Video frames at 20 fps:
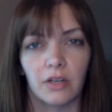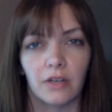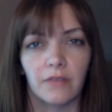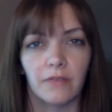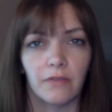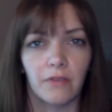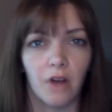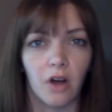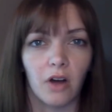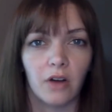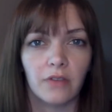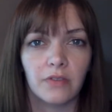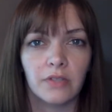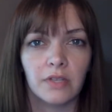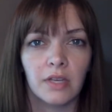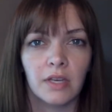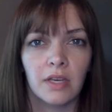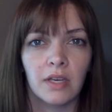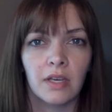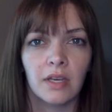involved
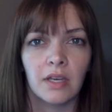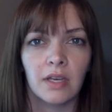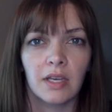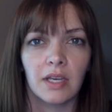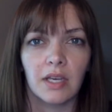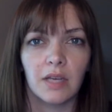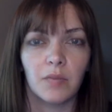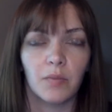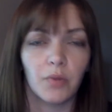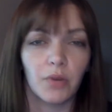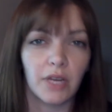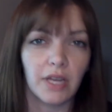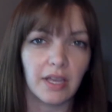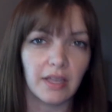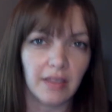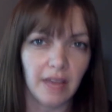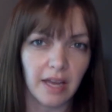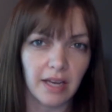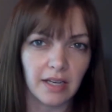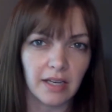in bringing
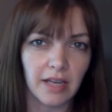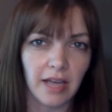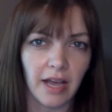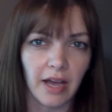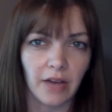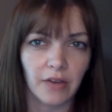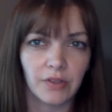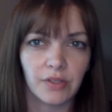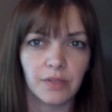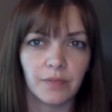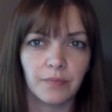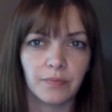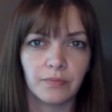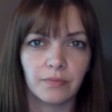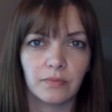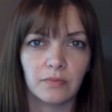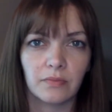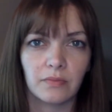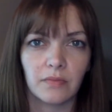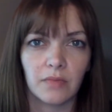that in-house.
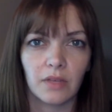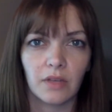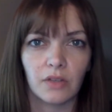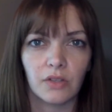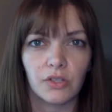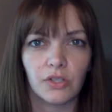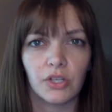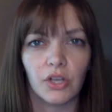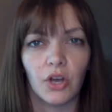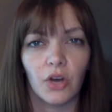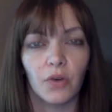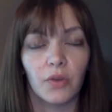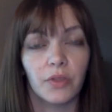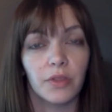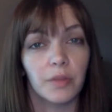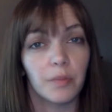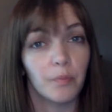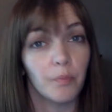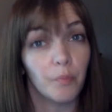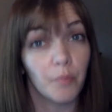So
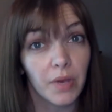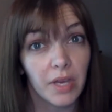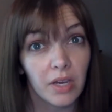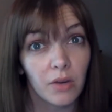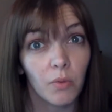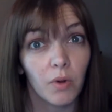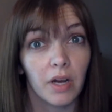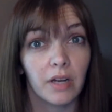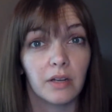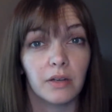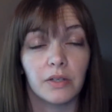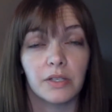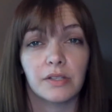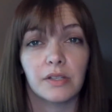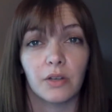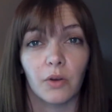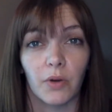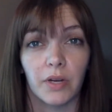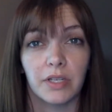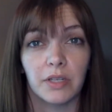the big one is
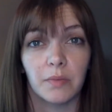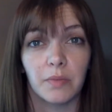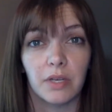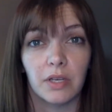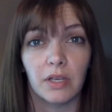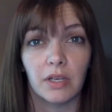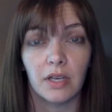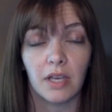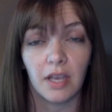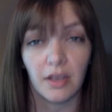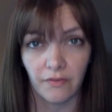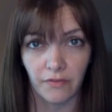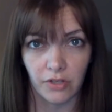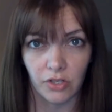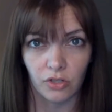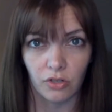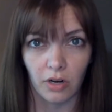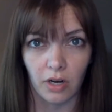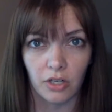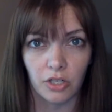going to be
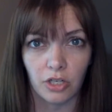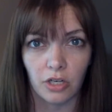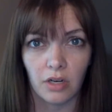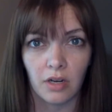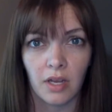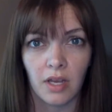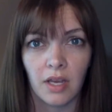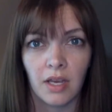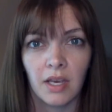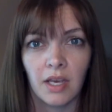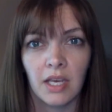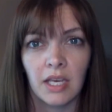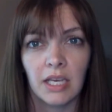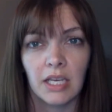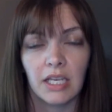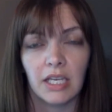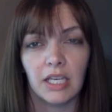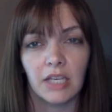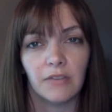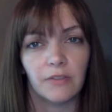infrastructure.
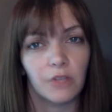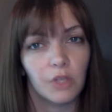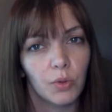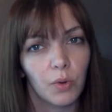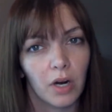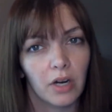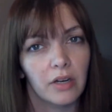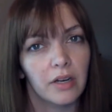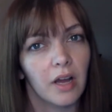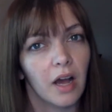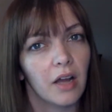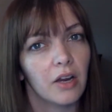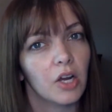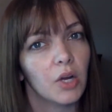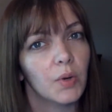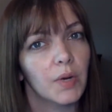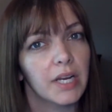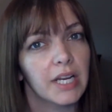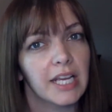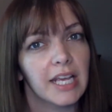If you are not
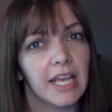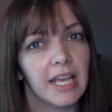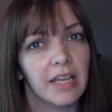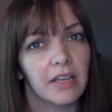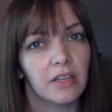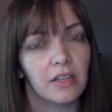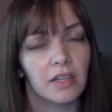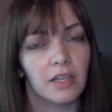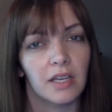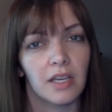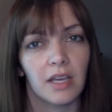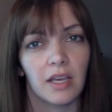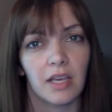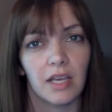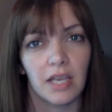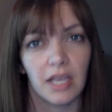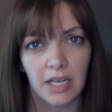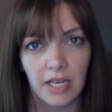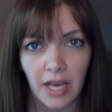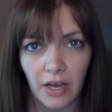already handling
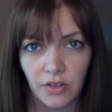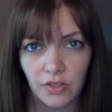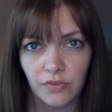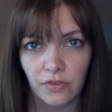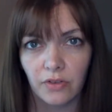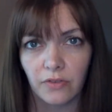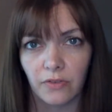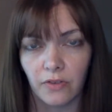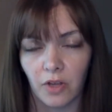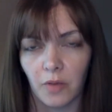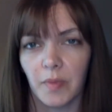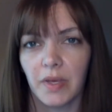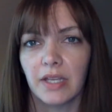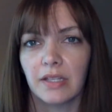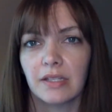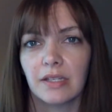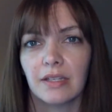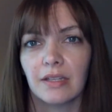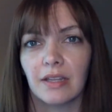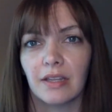in-house
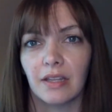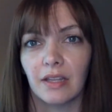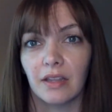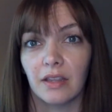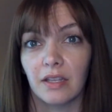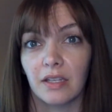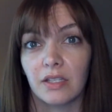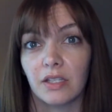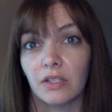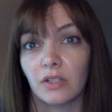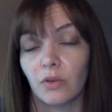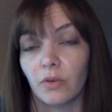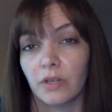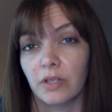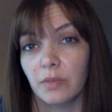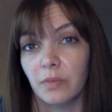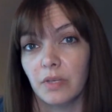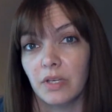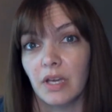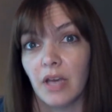fulfillment, then this is going
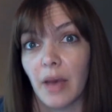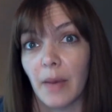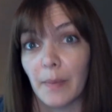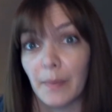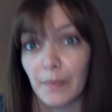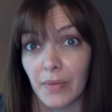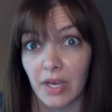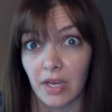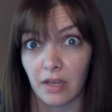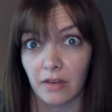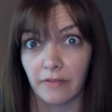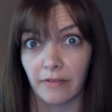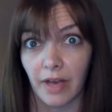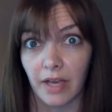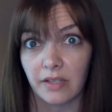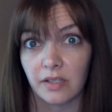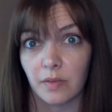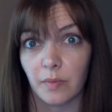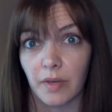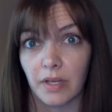to be a big
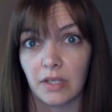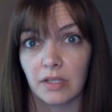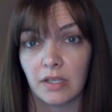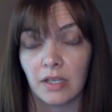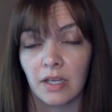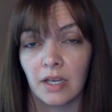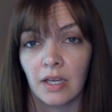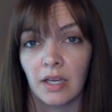investment.